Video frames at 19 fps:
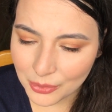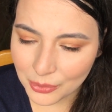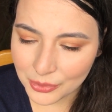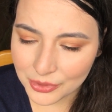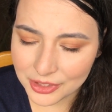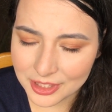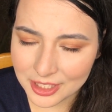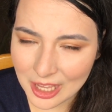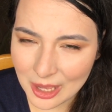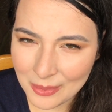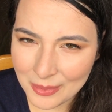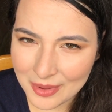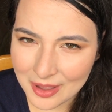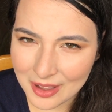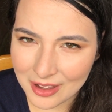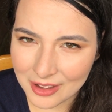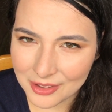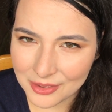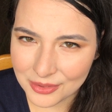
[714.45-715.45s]
with them.
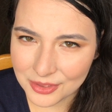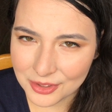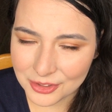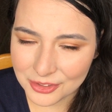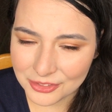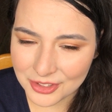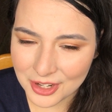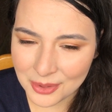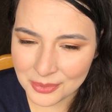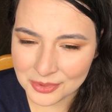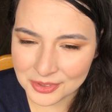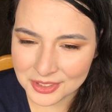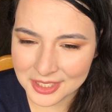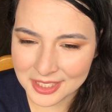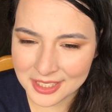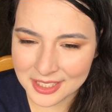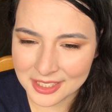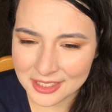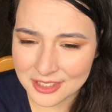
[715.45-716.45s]
Their
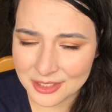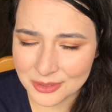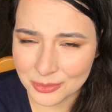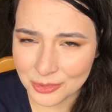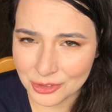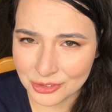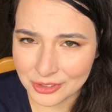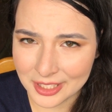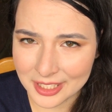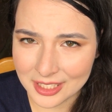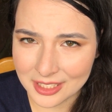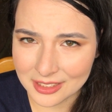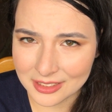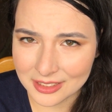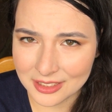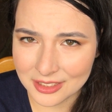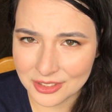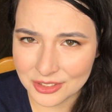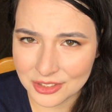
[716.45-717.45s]
family is more
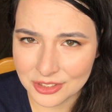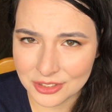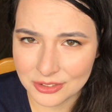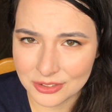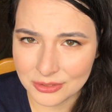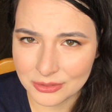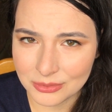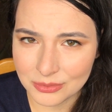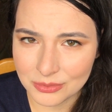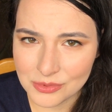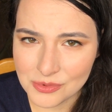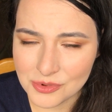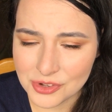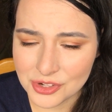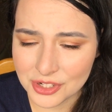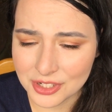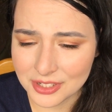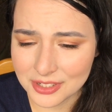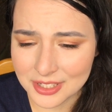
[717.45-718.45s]
likely to
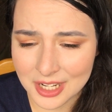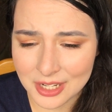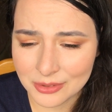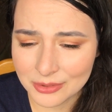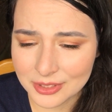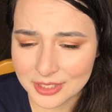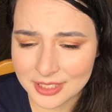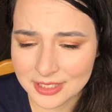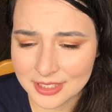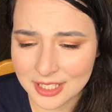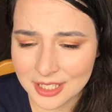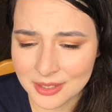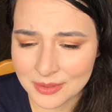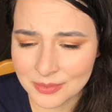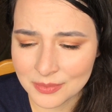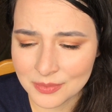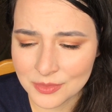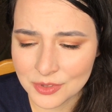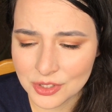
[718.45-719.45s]
denounce
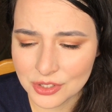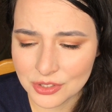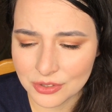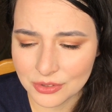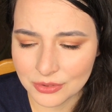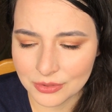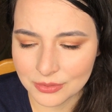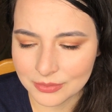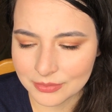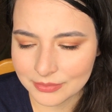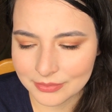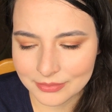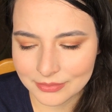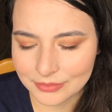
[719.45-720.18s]
them, to